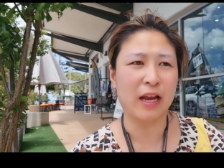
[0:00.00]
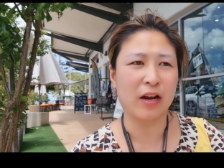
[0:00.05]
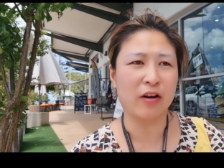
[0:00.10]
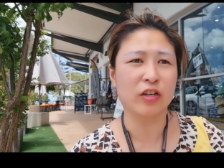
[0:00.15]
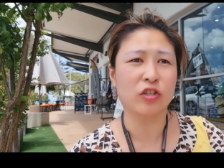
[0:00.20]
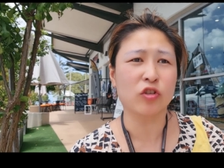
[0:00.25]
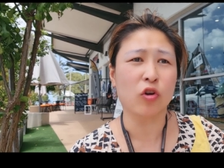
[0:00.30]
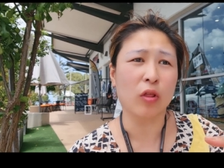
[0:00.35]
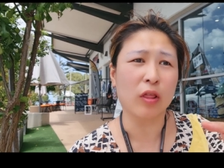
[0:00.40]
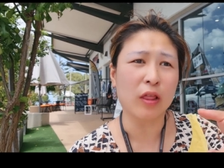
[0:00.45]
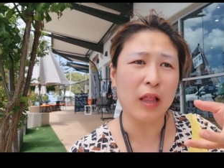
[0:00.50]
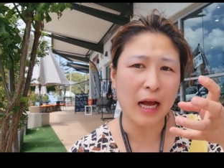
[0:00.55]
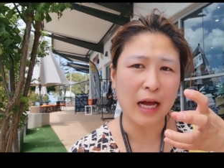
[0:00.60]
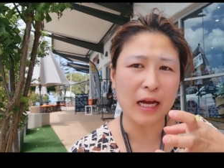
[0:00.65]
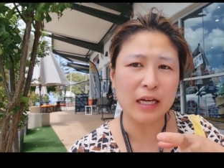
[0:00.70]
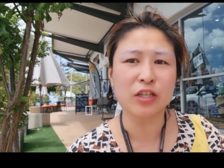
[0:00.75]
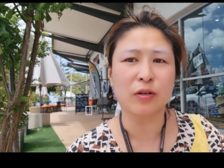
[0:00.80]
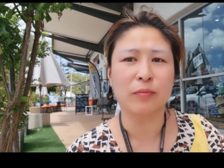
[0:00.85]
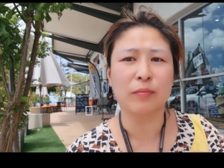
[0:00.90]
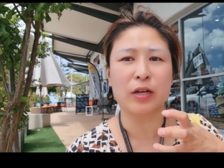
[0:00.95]
areas or
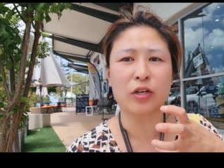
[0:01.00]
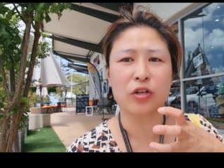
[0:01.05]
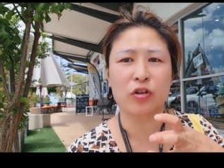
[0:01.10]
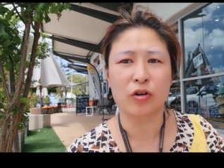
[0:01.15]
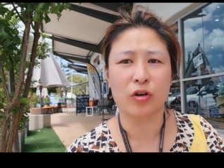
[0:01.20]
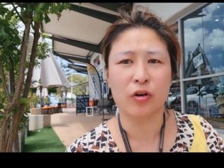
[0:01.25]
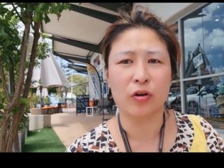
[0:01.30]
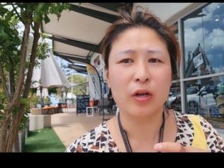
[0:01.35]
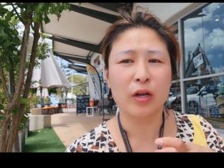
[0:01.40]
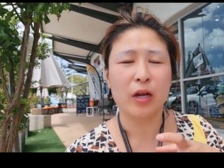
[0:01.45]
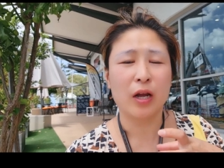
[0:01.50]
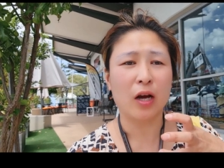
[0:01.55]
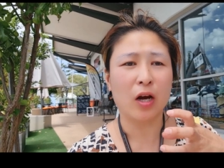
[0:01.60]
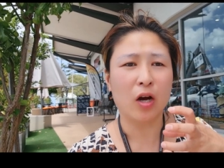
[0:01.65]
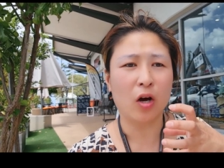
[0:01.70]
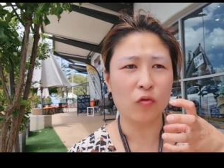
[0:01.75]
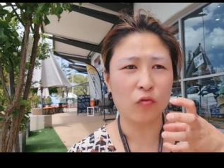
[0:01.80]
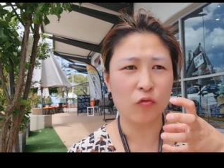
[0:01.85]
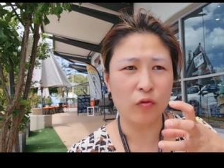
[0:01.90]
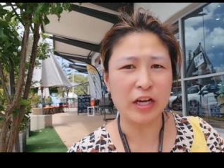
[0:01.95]
larger metro
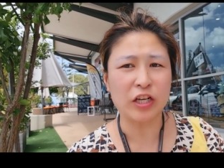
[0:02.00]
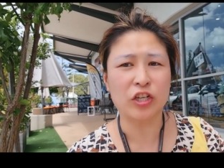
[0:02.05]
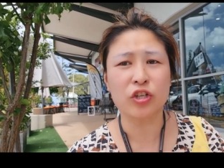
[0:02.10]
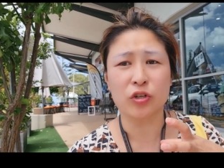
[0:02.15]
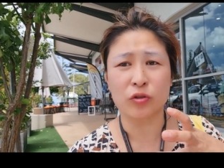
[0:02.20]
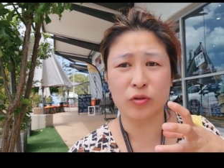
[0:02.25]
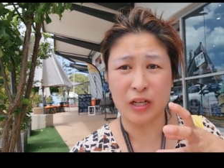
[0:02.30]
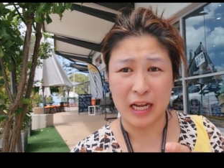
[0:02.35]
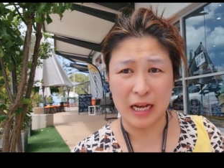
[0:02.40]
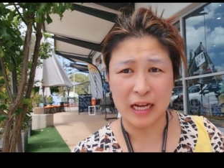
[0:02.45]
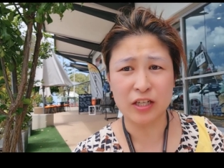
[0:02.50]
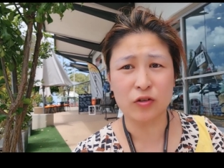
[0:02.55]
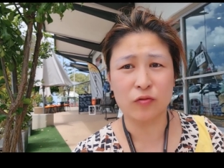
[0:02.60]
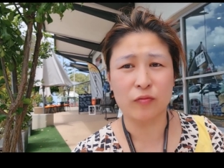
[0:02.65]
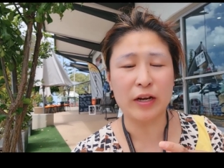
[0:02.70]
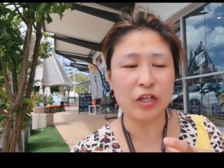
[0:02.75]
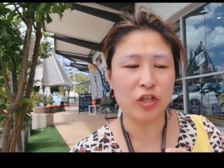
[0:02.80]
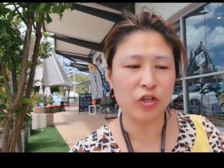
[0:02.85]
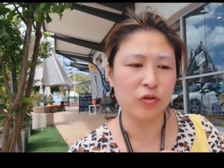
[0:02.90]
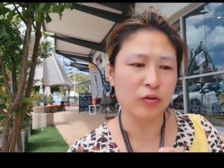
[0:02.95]
or regional, larger
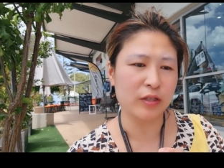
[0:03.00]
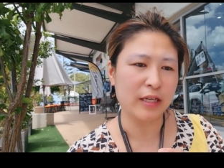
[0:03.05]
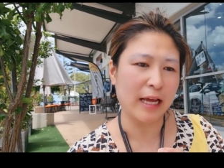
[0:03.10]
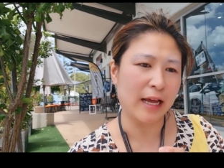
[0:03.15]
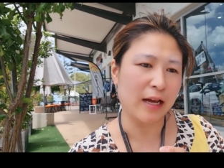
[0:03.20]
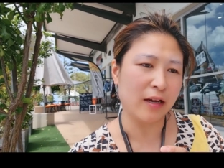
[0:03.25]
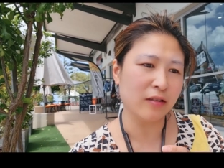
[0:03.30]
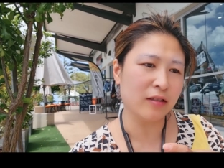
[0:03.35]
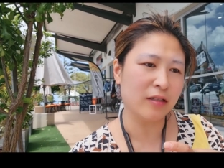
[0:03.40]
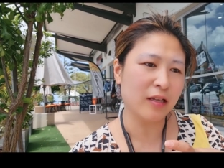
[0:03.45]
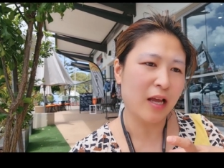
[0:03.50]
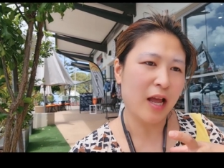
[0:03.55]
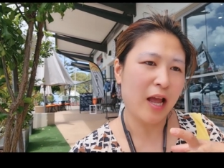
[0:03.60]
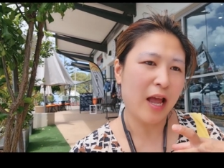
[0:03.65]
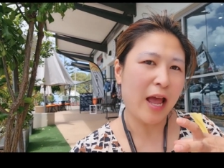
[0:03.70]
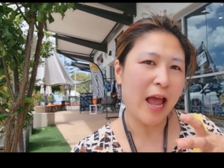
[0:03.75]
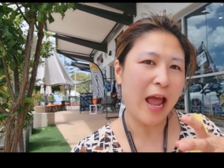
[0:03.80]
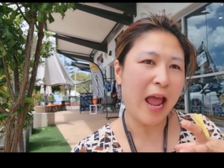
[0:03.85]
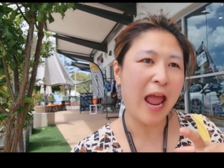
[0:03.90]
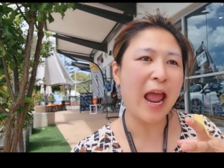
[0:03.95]
regional towns,
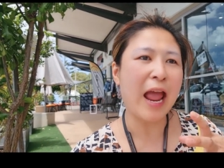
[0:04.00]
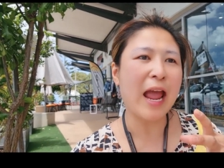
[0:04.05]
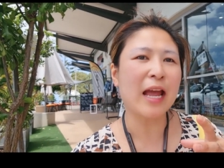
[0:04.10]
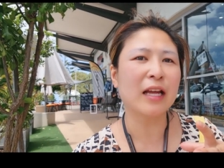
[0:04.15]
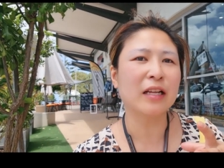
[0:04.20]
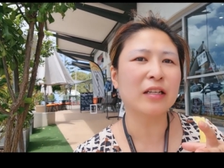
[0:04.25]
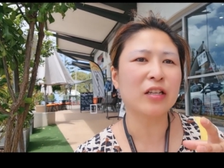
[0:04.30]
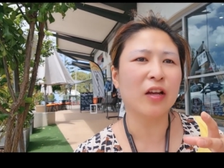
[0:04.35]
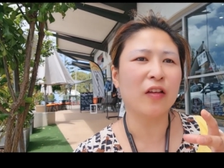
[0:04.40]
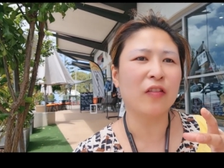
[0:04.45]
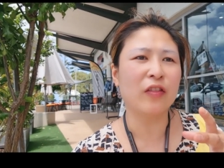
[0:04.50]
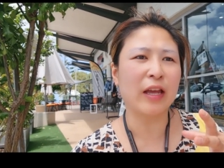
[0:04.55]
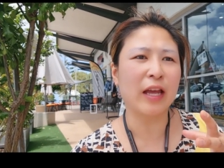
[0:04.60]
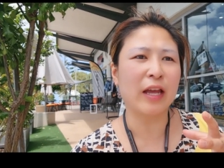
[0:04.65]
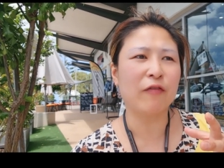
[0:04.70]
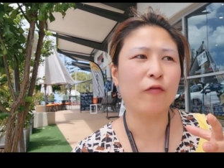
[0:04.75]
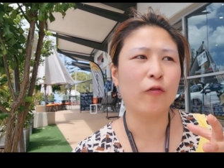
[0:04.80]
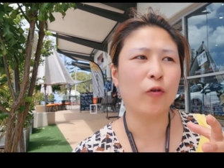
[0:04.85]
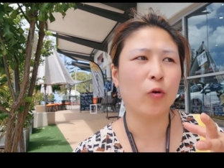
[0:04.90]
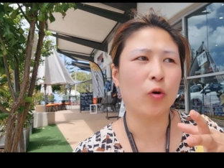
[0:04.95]
and
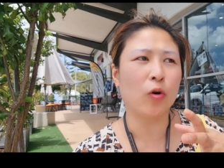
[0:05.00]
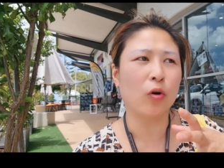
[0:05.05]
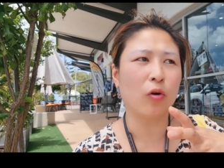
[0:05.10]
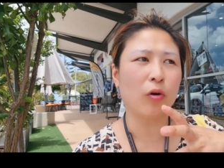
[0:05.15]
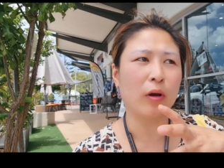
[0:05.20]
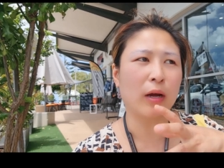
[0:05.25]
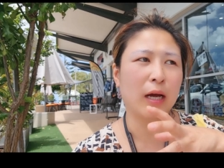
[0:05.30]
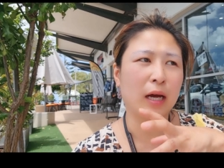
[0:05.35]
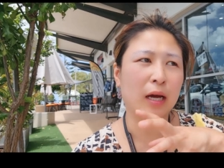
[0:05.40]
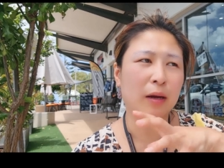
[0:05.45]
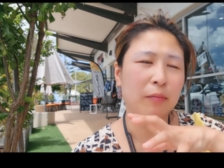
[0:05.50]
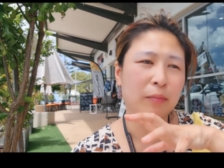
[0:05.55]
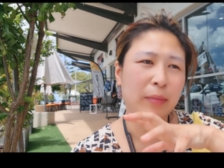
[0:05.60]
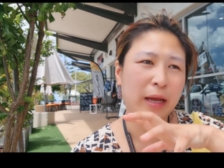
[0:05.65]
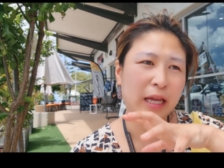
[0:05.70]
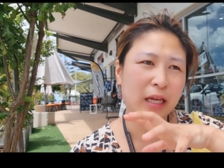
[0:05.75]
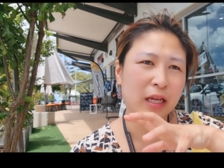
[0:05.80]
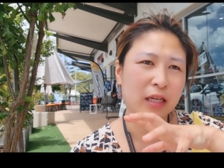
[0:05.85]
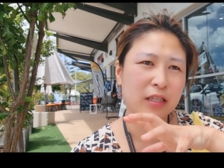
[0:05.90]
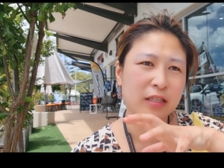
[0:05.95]
therefore uh,
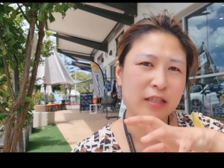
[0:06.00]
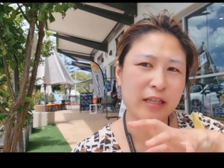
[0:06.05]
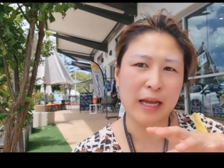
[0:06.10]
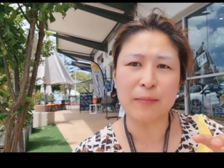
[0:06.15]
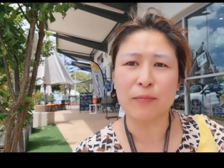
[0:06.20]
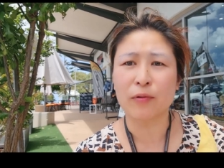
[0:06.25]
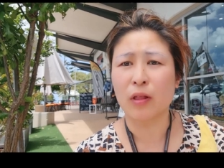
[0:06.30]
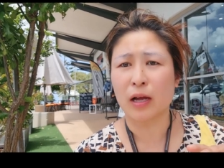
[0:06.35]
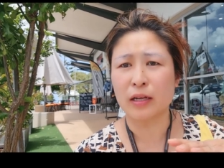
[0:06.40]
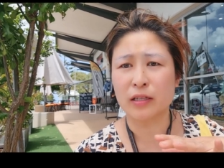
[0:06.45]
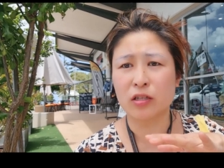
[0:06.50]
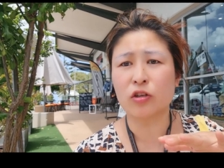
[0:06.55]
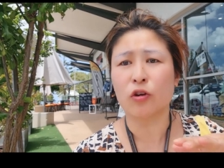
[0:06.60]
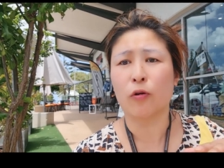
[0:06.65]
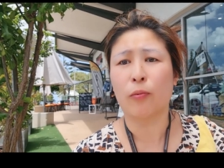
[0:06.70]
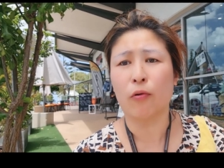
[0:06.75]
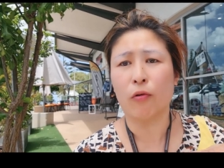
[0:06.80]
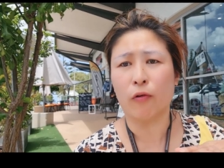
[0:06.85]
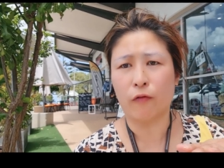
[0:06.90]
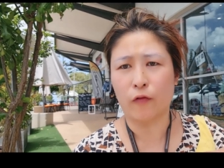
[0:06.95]
make stabilizing
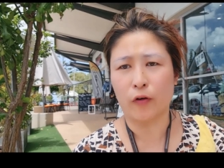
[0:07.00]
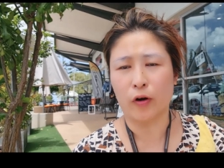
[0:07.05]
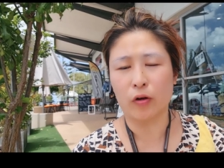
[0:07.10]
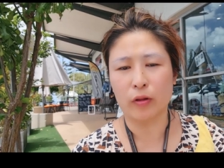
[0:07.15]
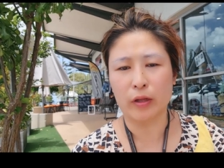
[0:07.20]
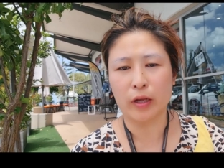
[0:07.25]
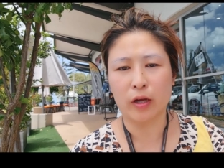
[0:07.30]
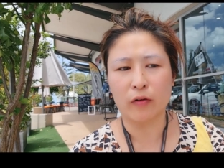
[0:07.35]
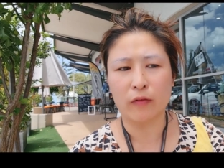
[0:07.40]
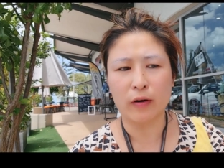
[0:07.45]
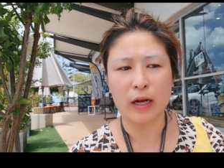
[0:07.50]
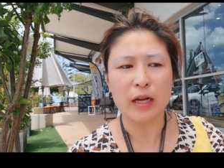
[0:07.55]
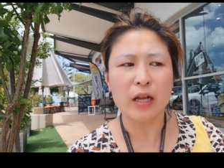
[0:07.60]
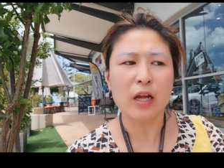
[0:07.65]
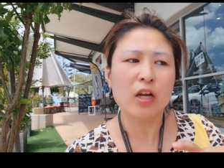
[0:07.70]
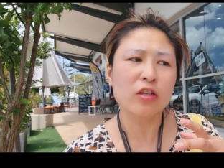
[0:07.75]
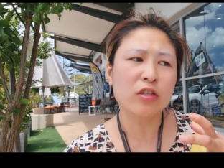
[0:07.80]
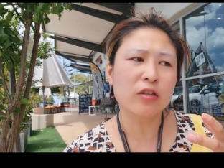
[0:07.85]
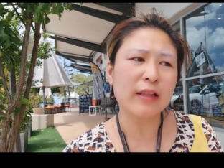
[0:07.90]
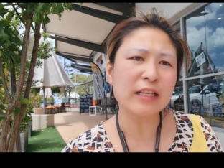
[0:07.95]
your portfolio, right?
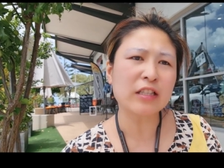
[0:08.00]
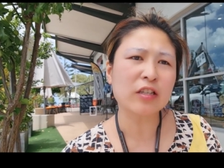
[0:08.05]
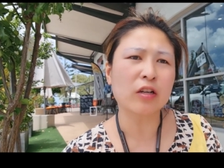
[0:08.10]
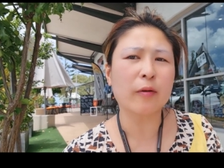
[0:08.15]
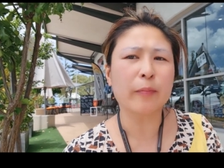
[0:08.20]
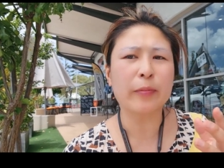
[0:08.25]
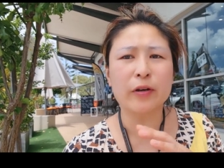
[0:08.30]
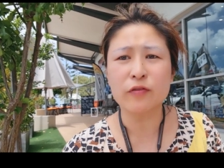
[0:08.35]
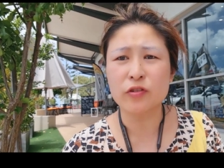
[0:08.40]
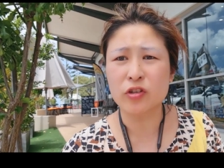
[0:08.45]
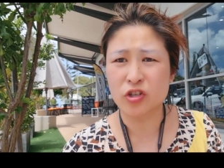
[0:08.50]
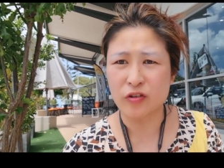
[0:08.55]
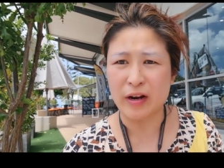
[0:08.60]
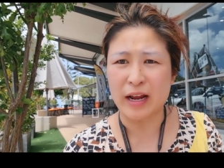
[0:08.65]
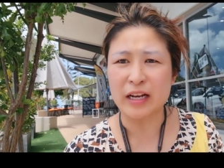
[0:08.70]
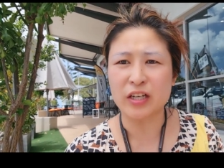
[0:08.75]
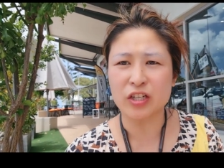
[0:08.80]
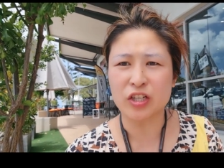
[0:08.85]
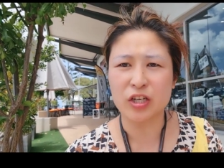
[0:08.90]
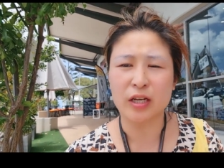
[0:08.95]
So that's got a bit of
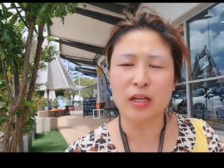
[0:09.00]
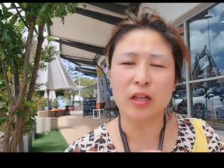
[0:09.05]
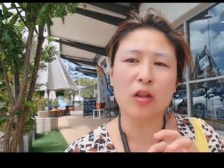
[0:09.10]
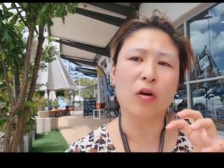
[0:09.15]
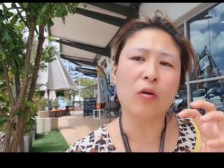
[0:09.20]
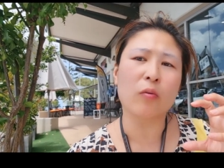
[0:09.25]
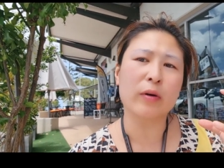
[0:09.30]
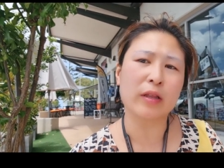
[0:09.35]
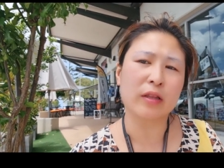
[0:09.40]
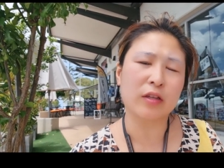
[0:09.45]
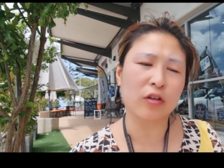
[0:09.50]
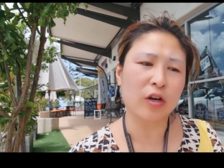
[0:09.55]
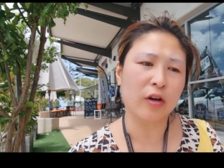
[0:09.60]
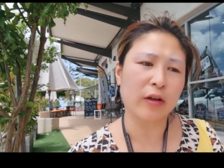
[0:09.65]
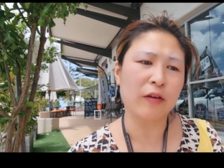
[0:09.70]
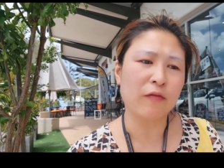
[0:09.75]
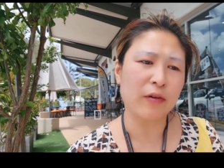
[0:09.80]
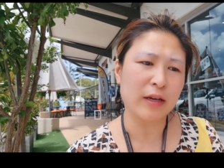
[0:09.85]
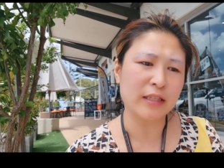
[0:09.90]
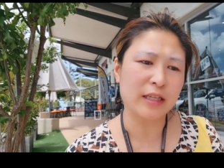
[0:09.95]
strategy along with, you know,
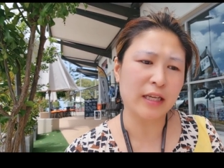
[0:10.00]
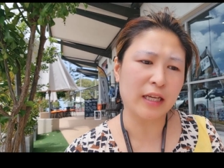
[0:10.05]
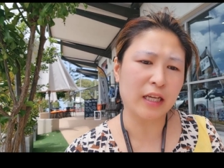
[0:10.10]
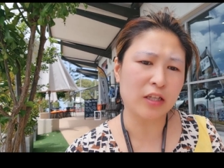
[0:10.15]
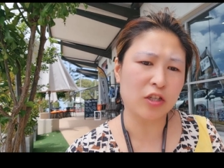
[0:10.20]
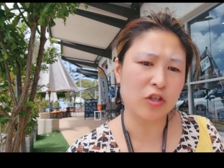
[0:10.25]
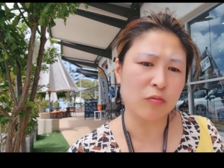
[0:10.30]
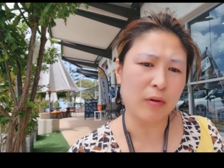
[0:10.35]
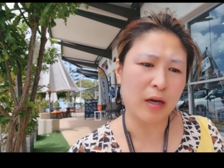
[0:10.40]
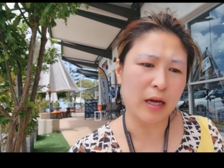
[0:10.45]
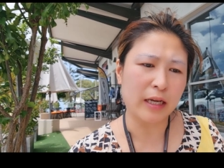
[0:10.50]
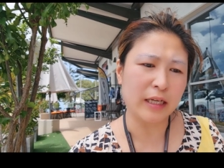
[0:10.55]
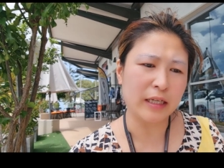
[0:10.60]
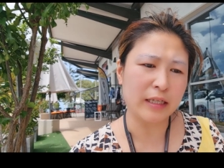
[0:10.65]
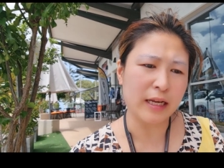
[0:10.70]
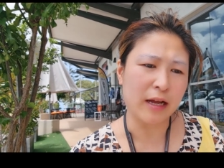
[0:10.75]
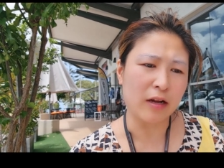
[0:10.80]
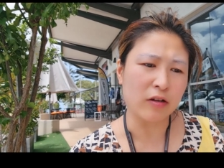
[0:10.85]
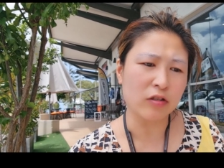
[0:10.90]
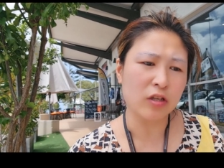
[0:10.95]
investing into mining
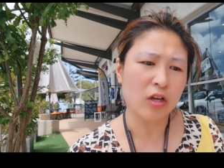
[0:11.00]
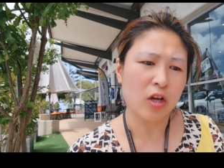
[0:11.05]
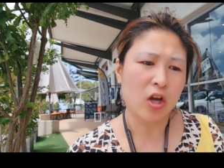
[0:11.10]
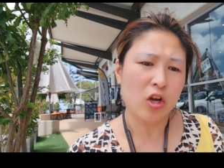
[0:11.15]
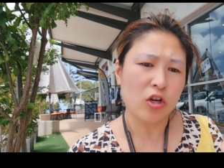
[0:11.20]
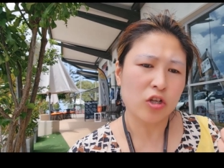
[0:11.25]
towns.